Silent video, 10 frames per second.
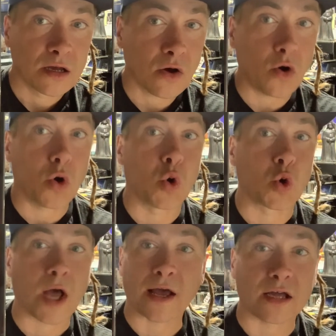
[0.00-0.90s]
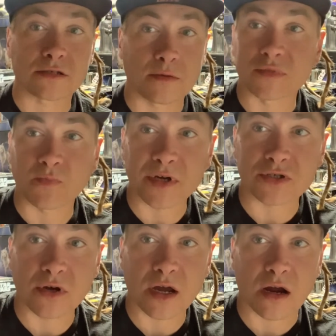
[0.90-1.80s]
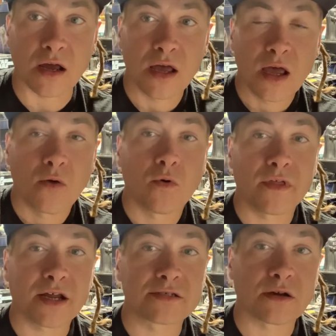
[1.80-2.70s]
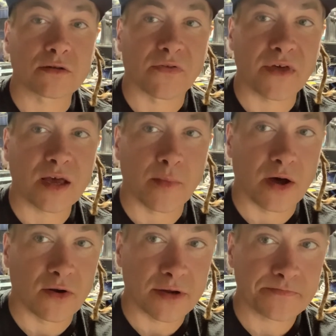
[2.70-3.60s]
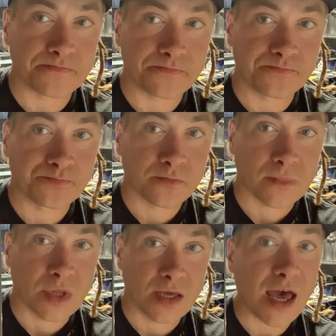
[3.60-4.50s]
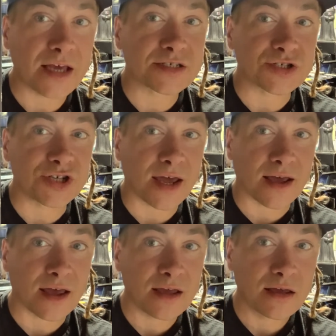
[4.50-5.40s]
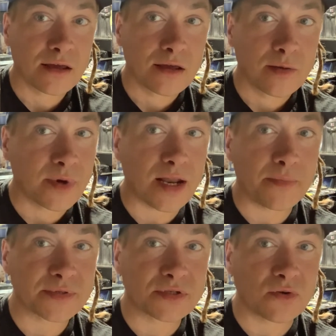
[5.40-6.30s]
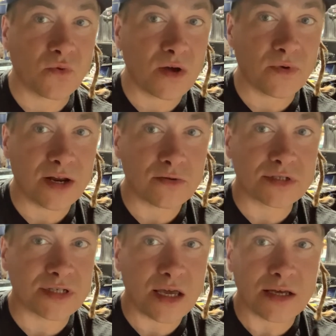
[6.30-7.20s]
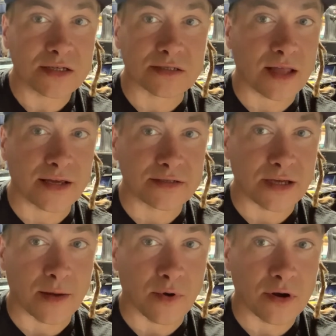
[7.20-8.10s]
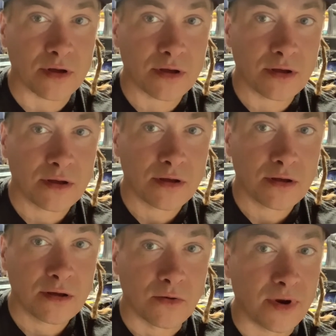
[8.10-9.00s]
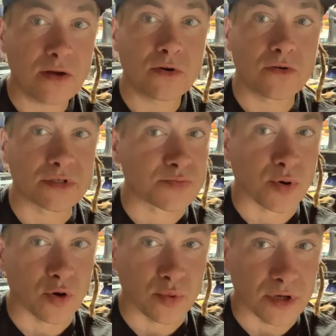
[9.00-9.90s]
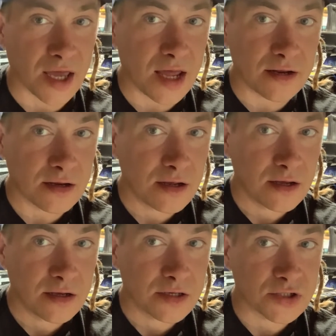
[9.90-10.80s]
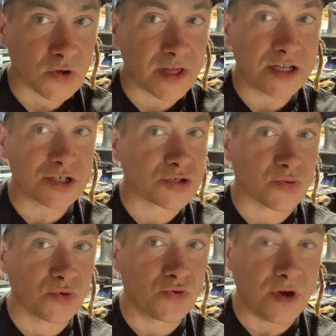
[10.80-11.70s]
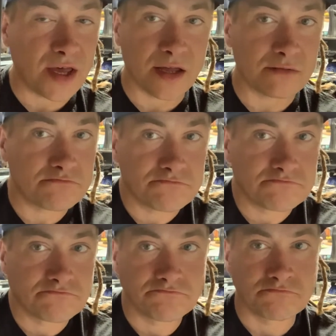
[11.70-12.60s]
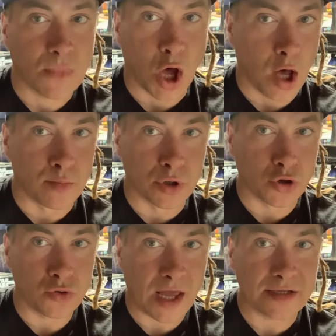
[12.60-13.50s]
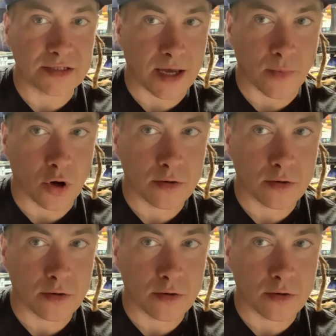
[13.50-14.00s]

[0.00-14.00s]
Oh, I got something special here. Well, then I start to think about it. Yeah, he's a Jedi, but in episode 1, we don't see his lightsaber. We don't know it's purple yet. So they just threw in a blue lightsaber.